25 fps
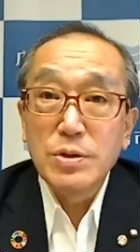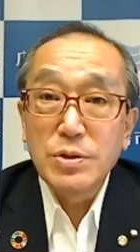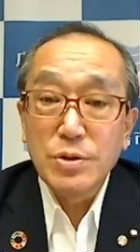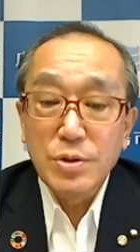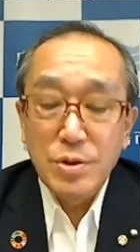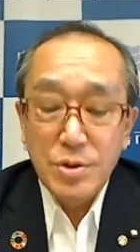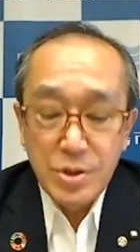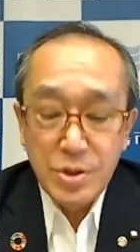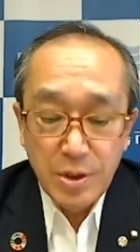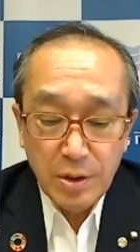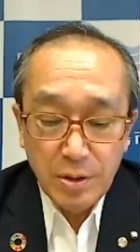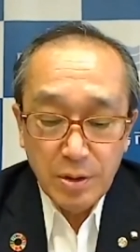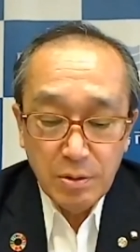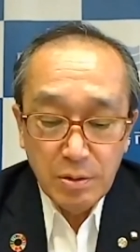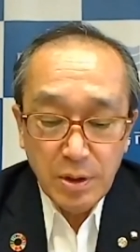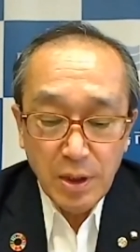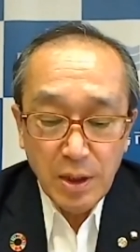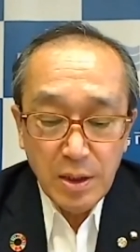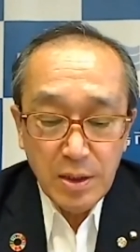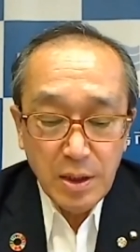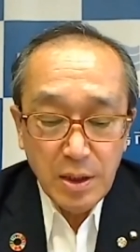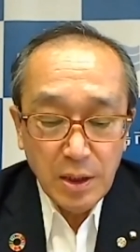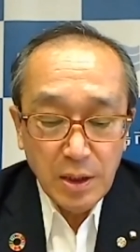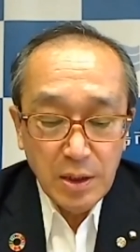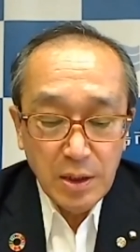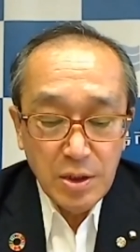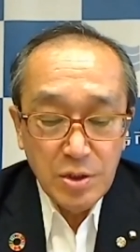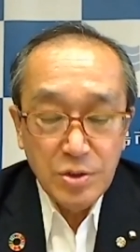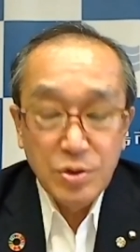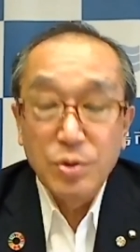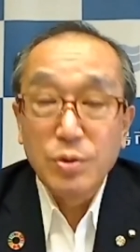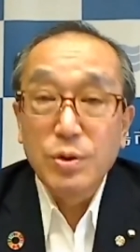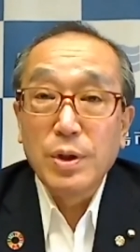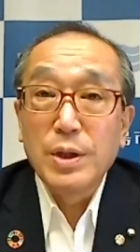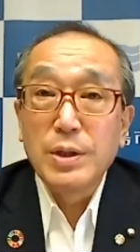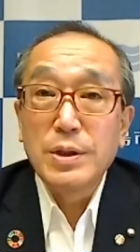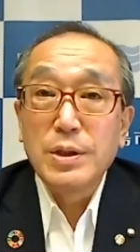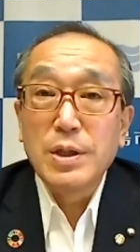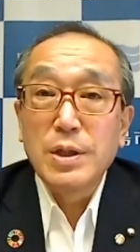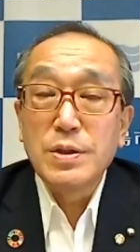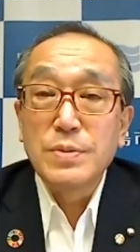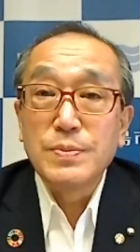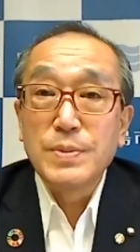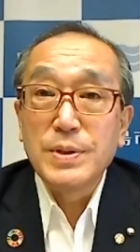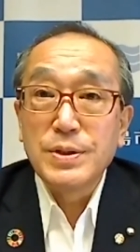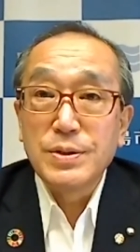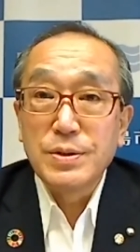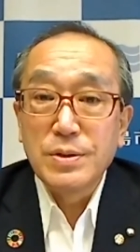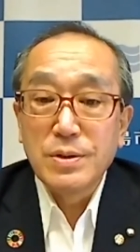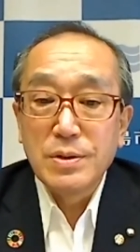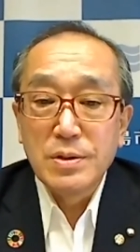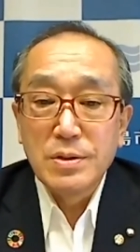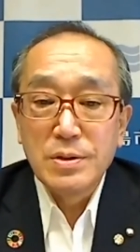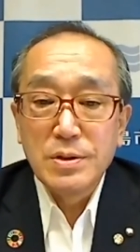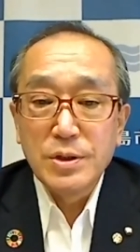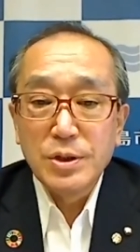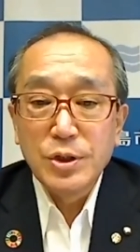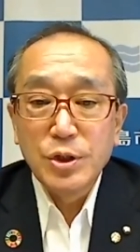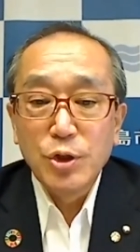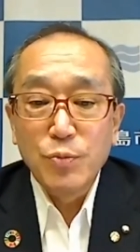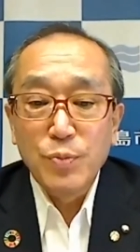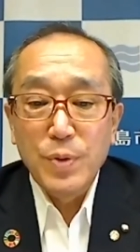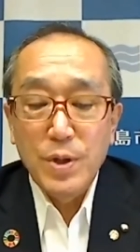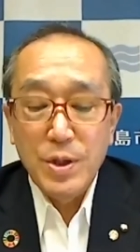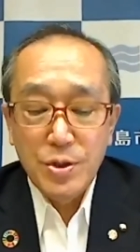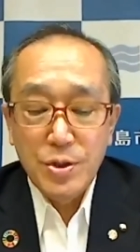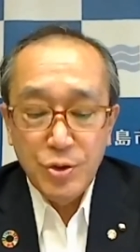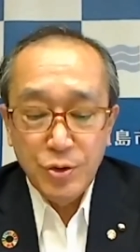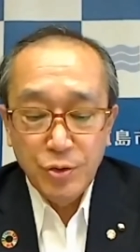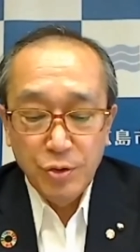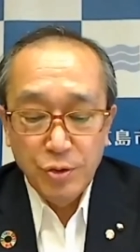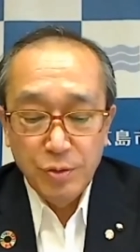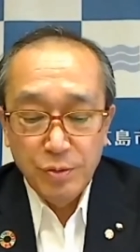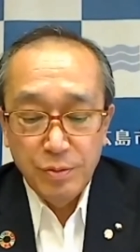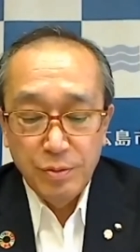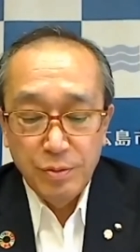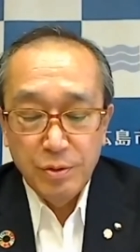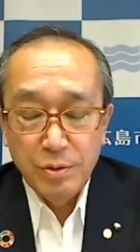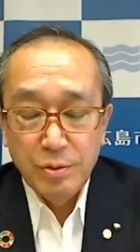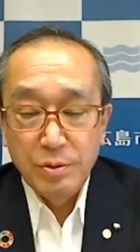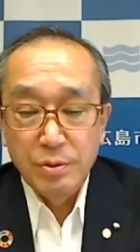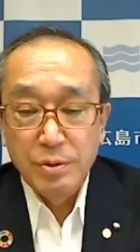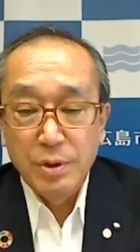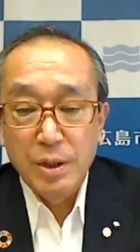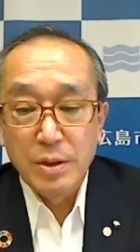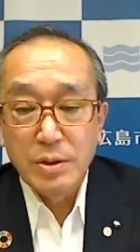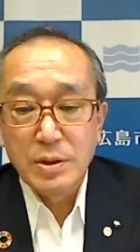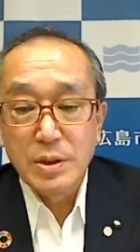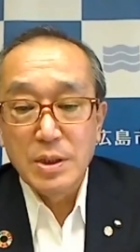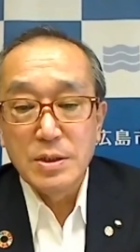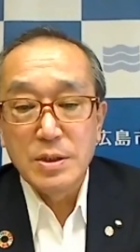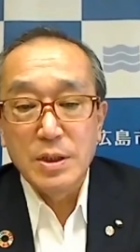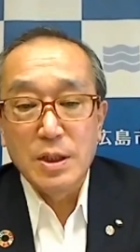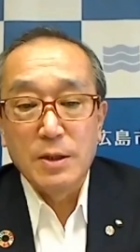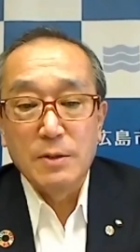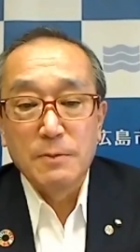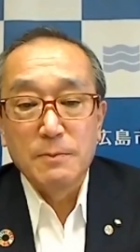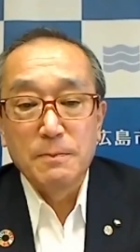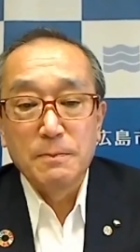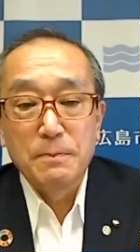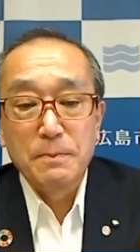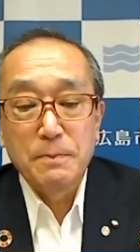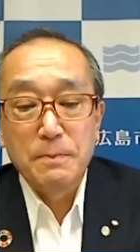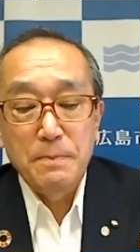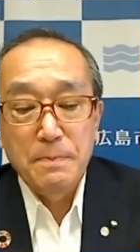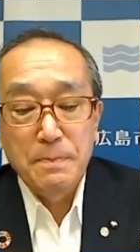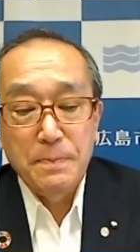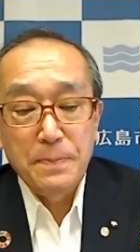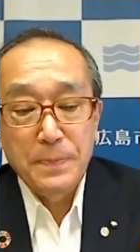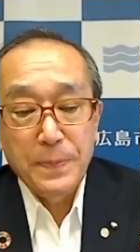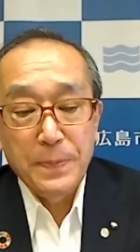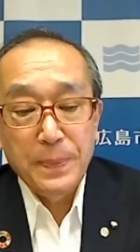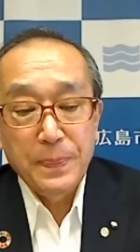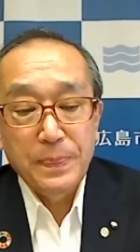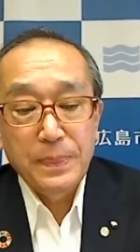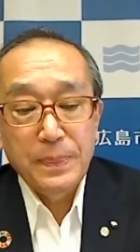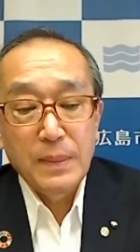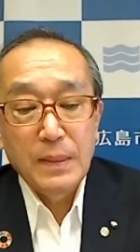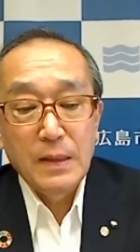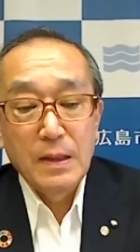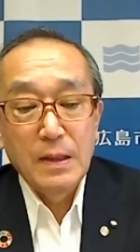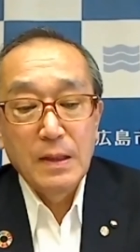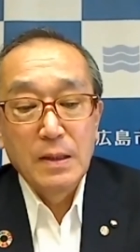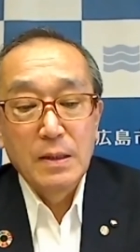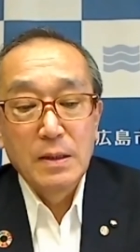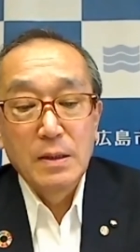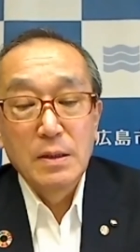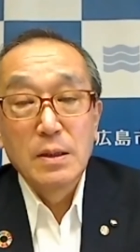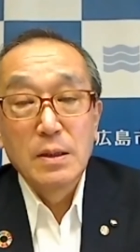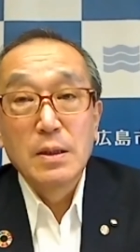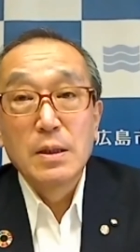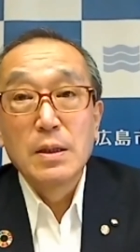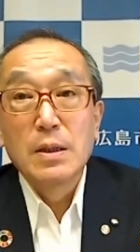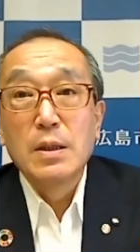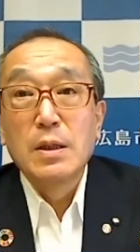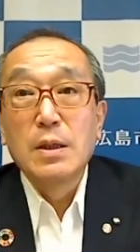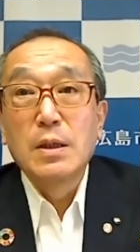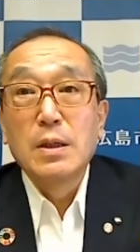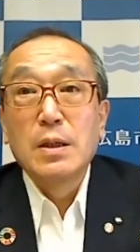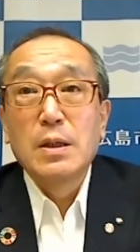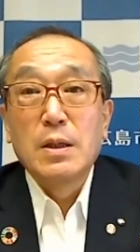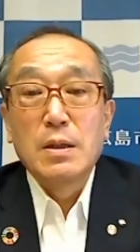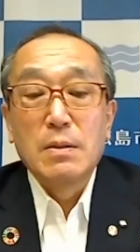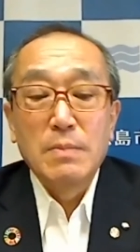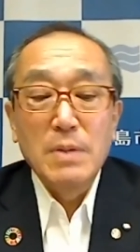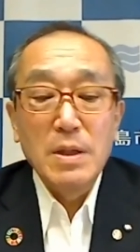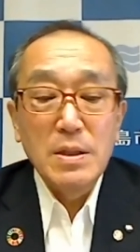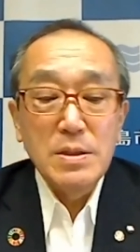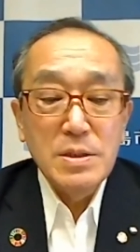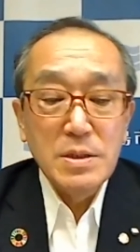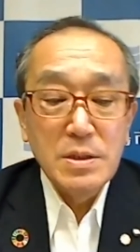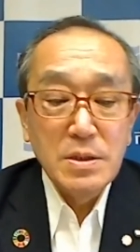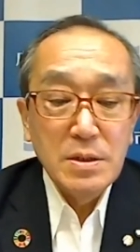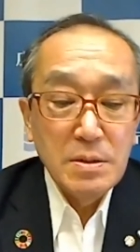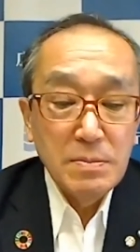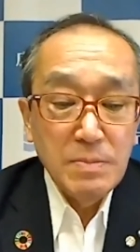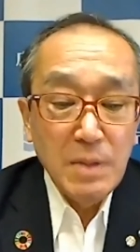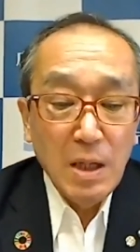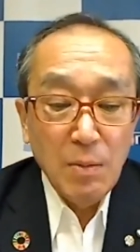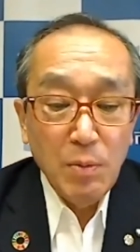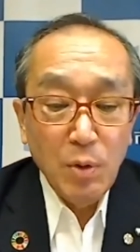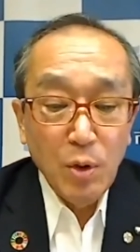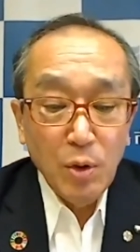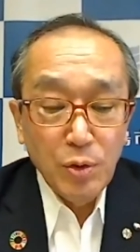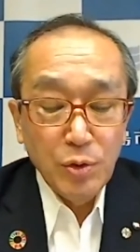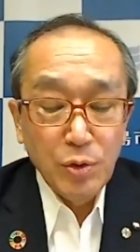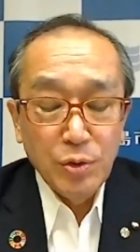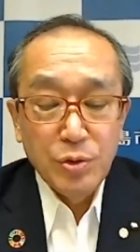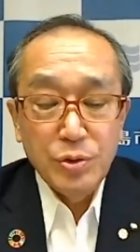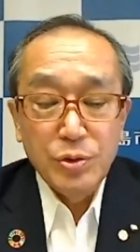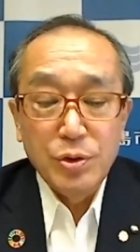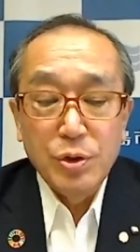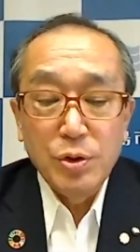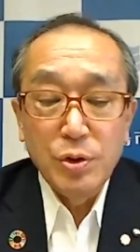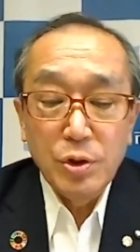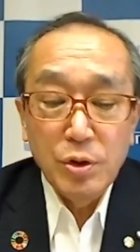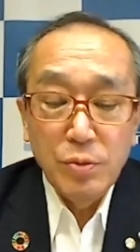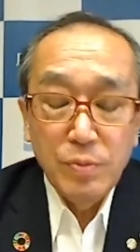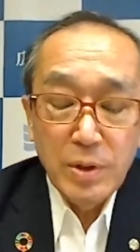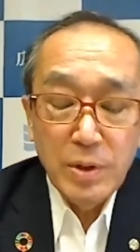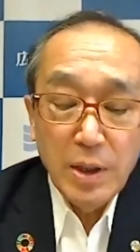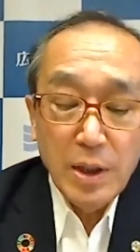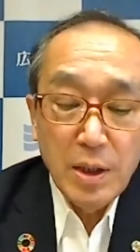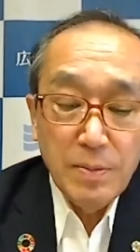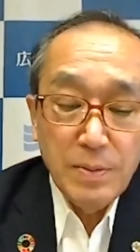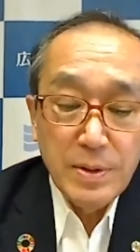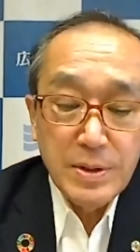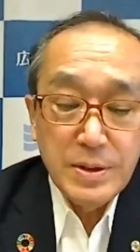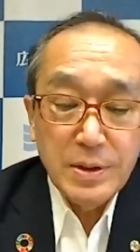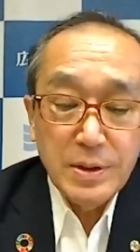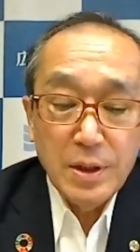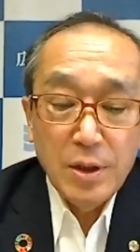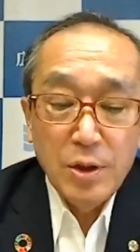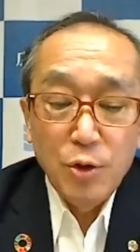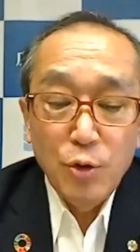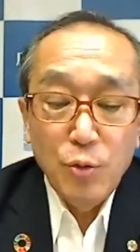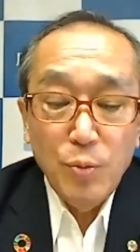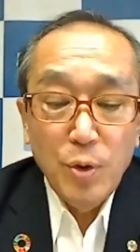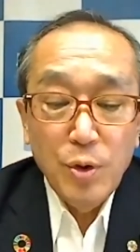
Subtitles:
With regard to these three approaches, I'd like to speak in more detail and refer to the specifics.